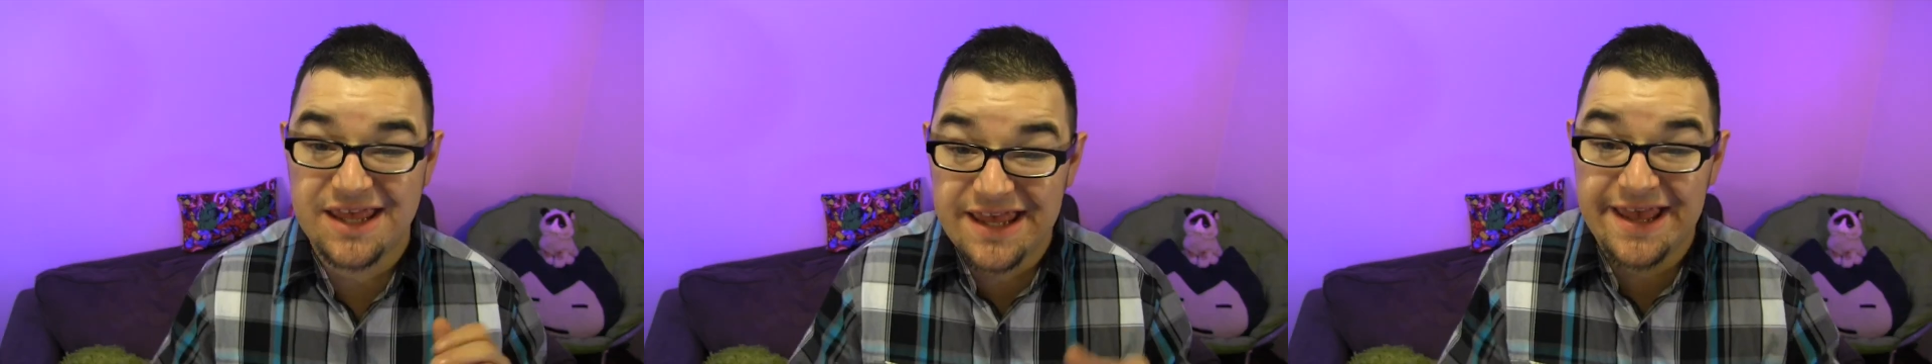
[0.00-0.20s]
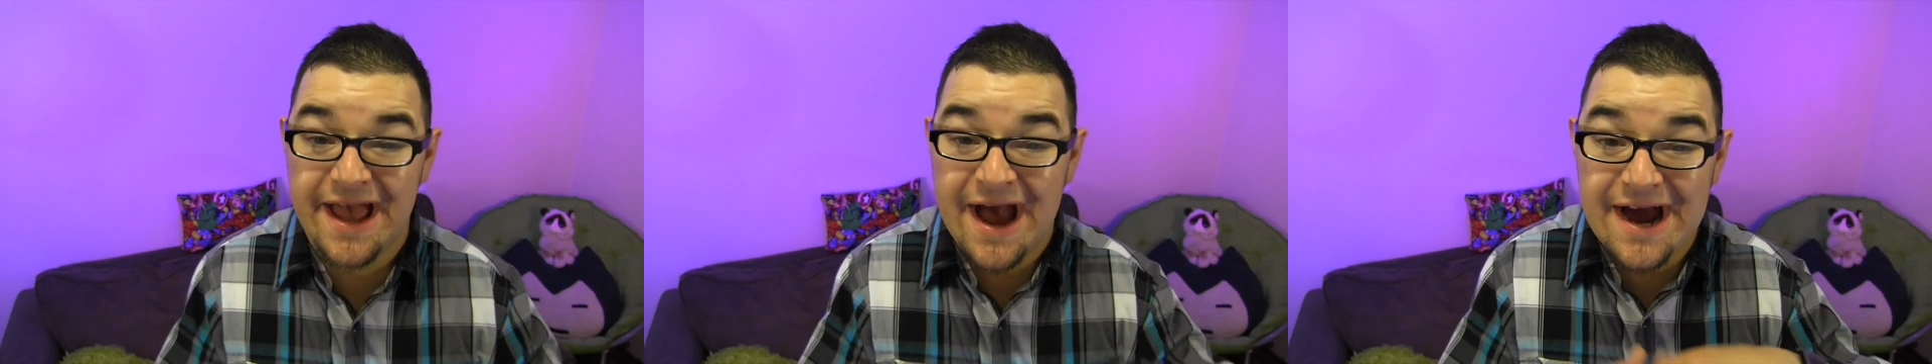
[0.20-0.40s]

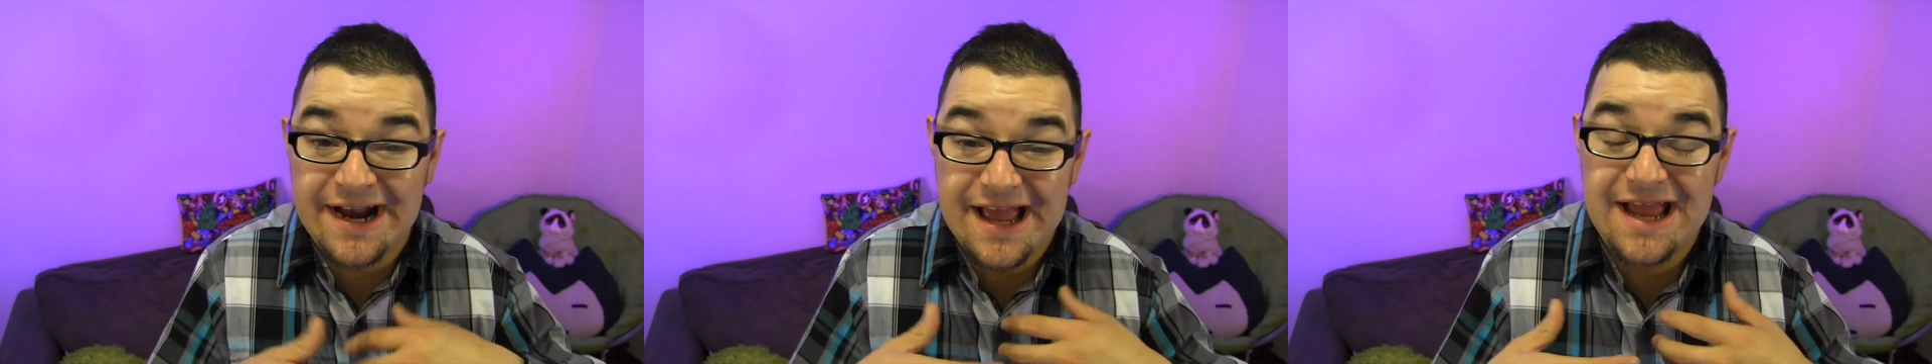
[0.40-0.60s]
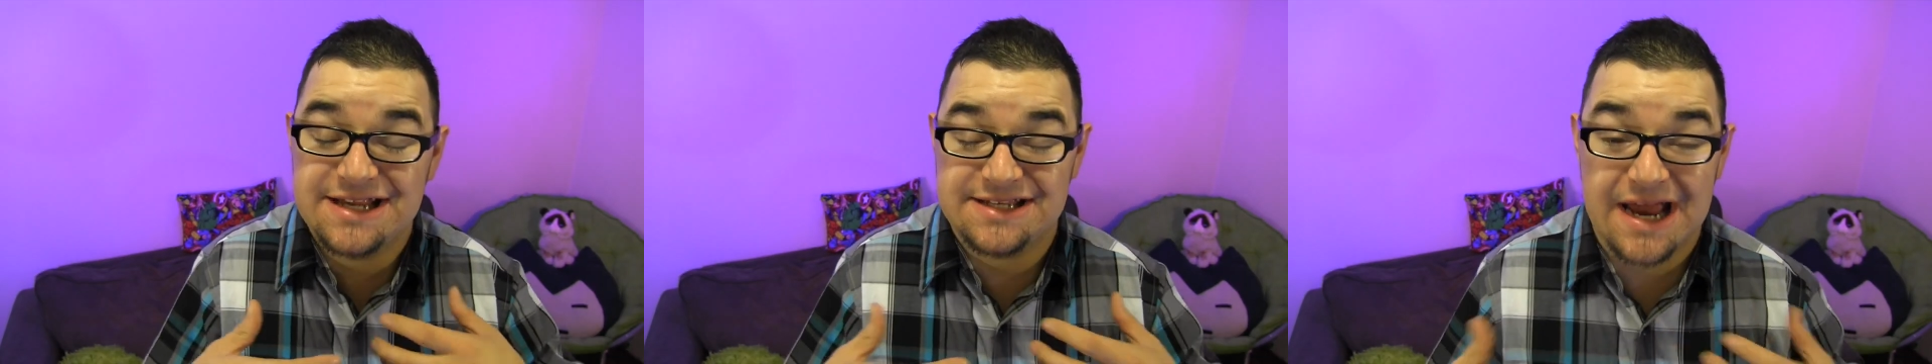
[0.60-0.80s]
He
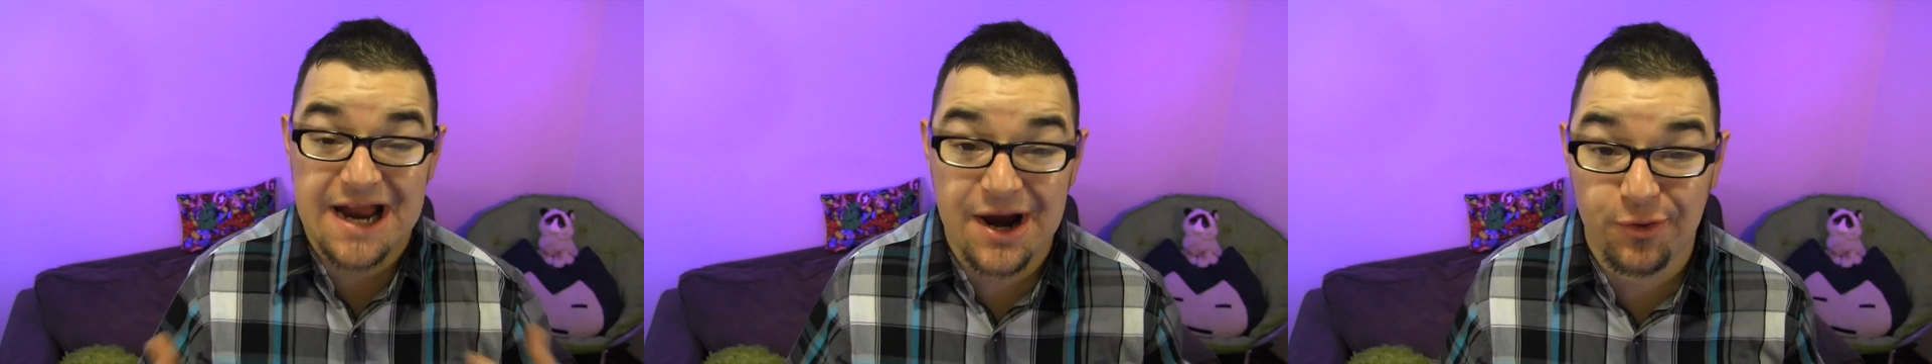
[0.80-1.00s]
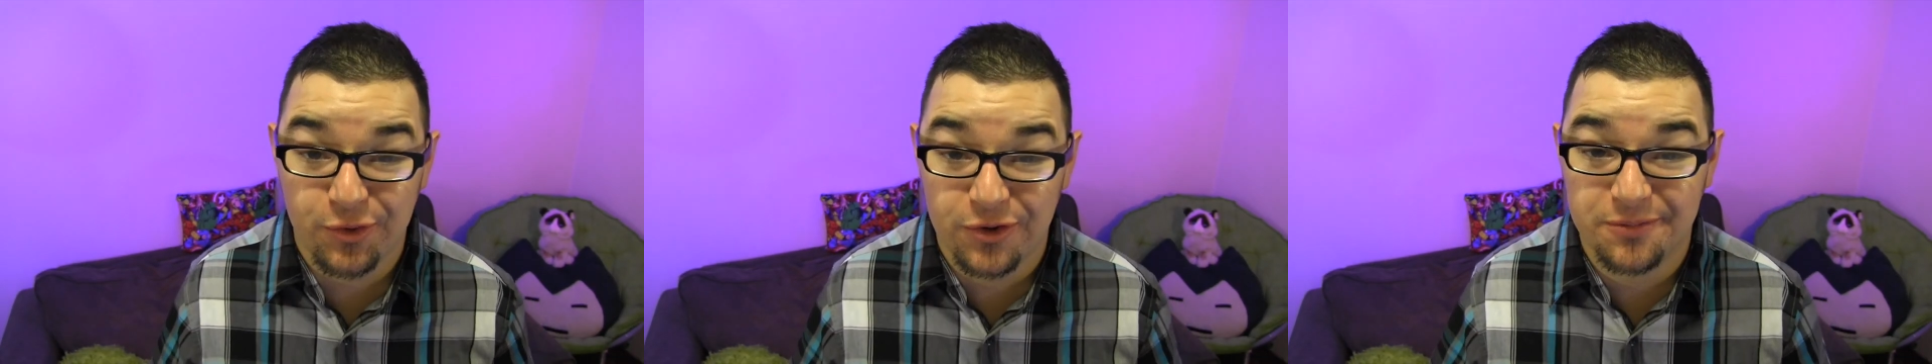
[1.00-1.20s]
had a
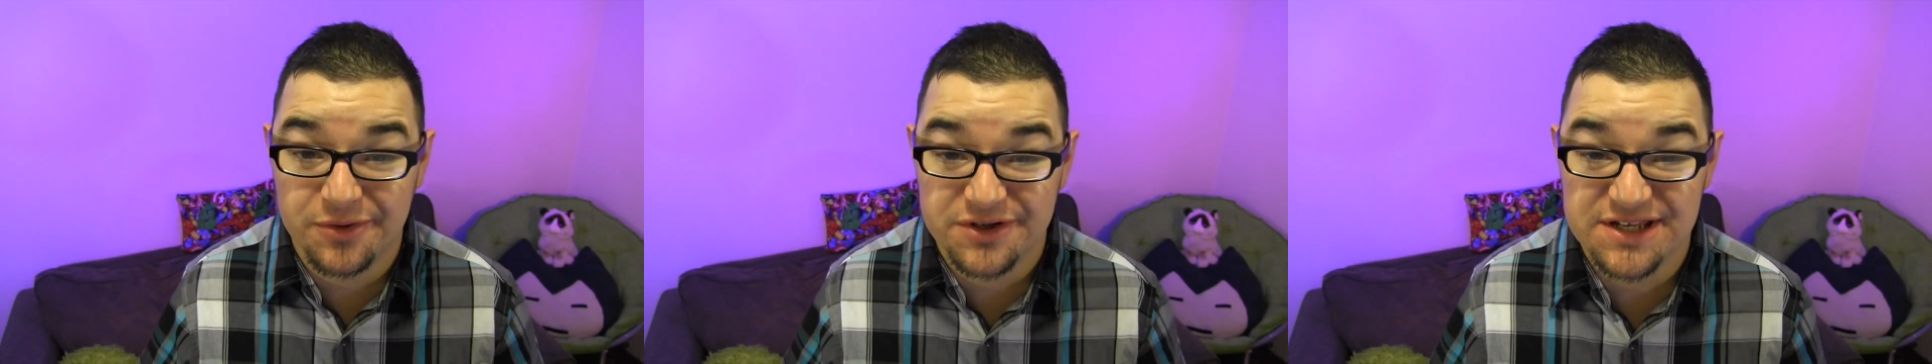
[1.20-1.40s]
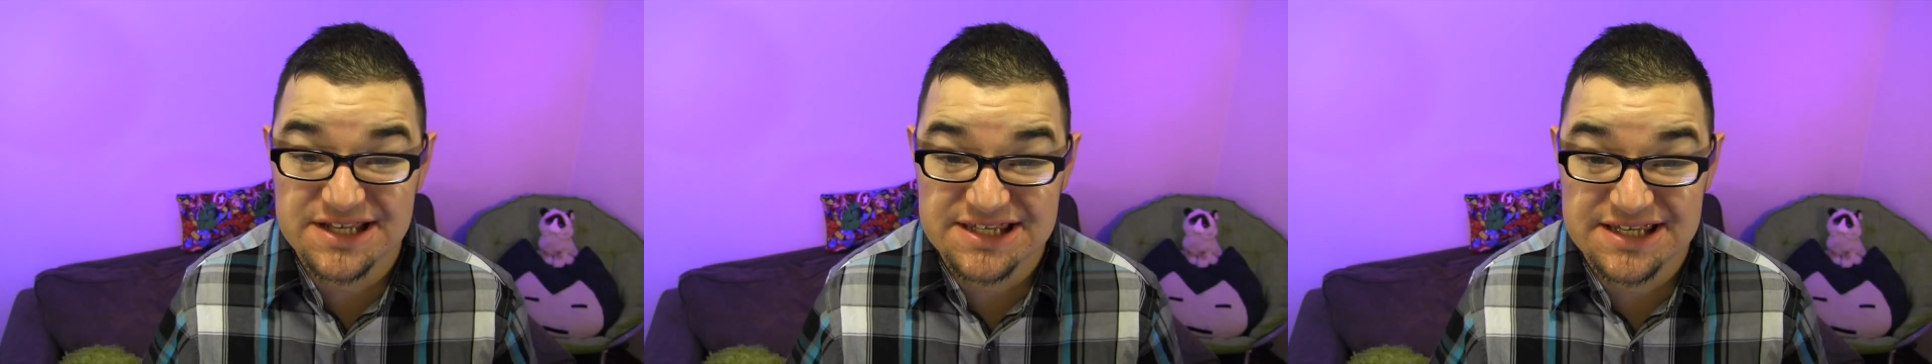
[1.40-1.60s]

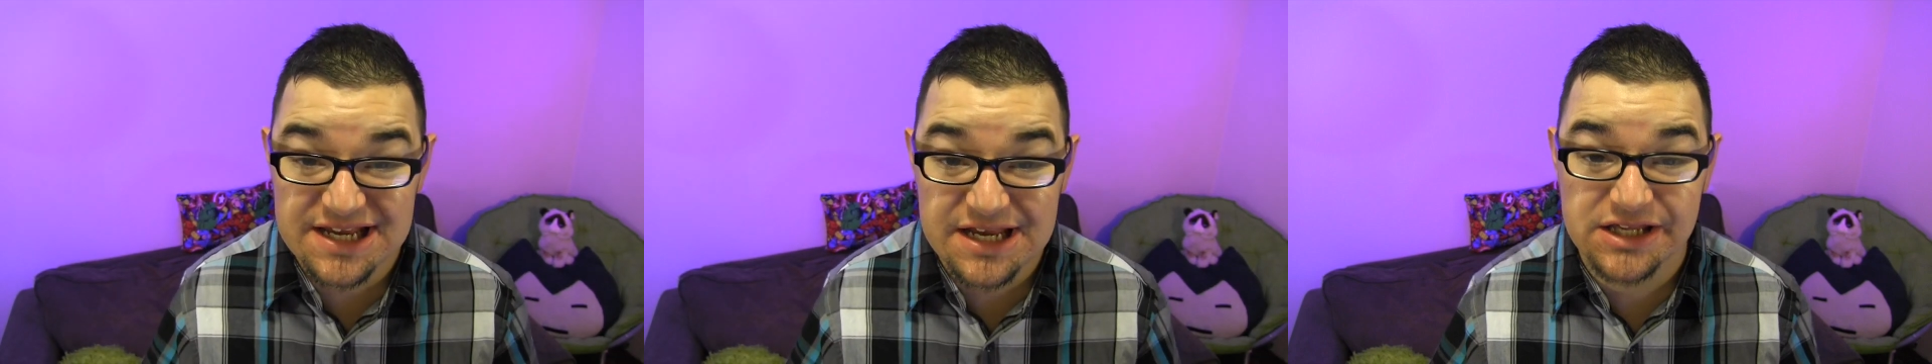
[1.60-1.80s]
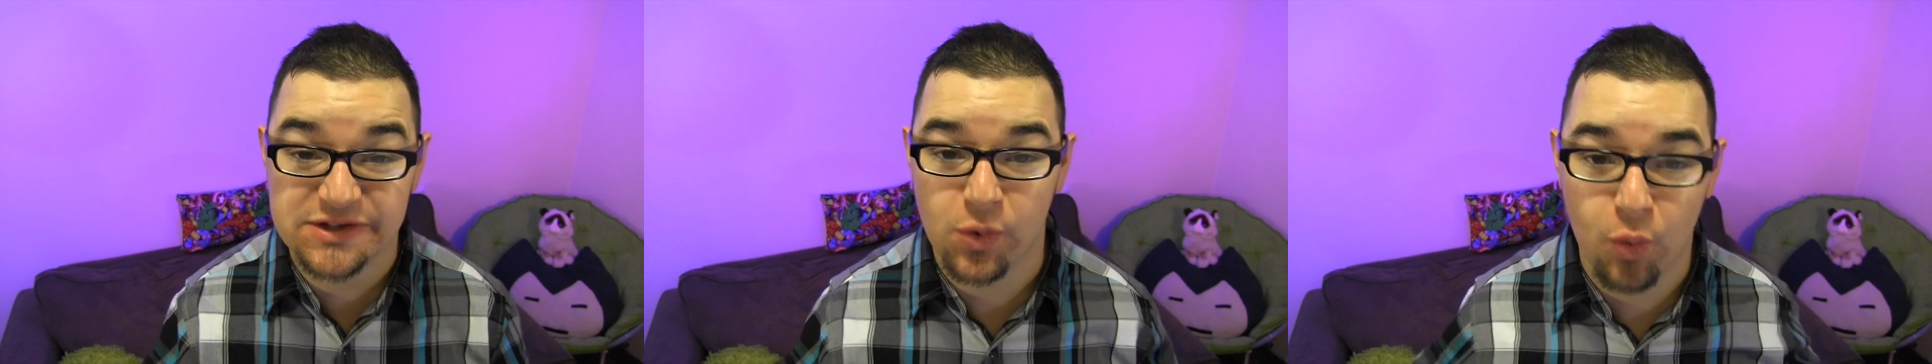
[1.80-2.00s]
terrible
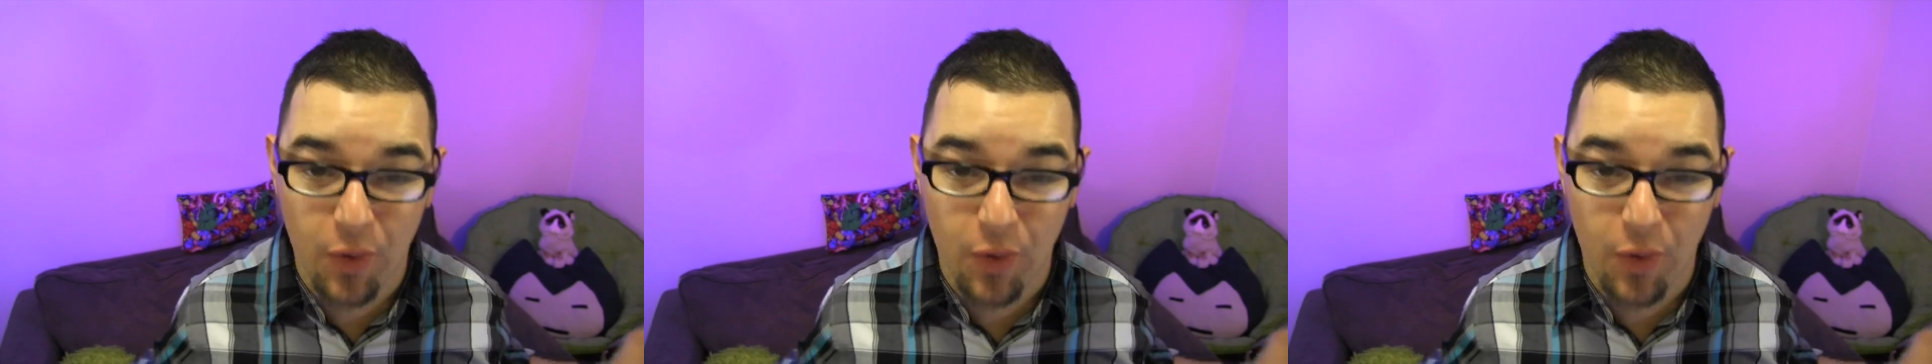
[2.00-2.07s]
disease